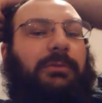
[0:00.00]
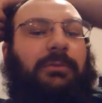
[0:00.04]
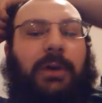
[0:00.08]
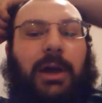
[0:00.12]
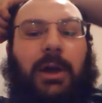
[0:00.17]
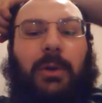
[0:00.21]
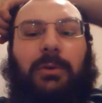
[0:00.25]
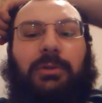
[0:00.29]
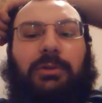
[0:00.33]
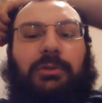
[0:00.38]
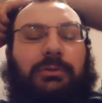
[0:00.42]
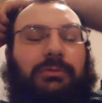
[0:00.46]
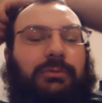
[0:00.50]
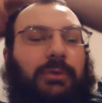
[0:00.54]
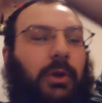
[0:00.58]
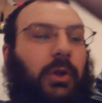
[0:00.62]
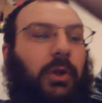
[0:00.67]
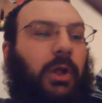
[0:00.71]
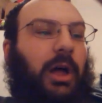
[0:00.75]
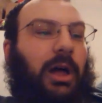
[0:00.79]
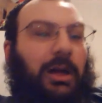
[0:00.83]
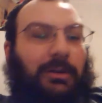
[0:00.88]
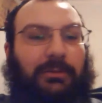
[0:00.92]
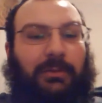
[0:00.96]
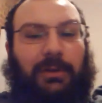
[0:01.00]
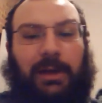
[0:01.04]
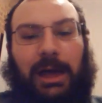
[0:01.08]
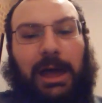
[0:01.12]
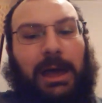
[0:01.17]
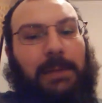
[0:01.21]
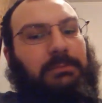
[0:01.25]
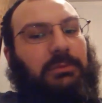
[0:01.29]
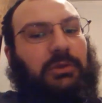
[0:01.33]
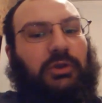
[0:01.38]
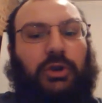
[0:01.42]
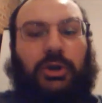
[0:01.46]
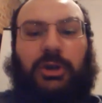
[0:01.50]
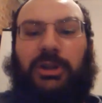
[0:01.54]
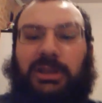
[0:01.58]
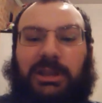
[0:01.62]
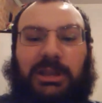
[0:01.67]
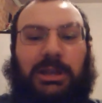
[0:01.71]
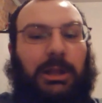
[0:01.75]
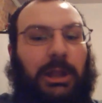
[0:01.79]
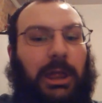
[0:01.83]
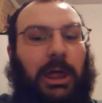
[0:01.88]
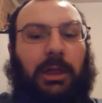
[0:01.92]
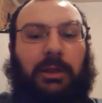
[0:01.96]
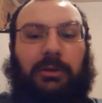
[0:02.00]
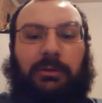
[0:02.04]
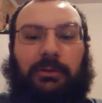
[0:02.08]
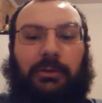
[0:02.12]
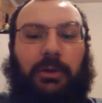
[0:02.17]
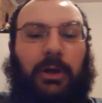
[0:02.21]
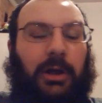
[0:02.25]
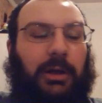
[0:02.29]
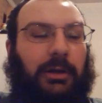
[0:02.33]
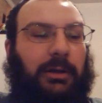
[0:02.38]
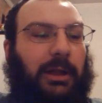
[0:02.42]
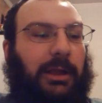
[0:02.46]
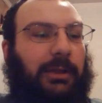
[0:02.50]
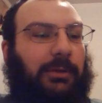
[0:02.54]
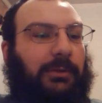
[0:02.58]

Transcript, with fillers: If I win this roll off, I'm going to kill Elessar.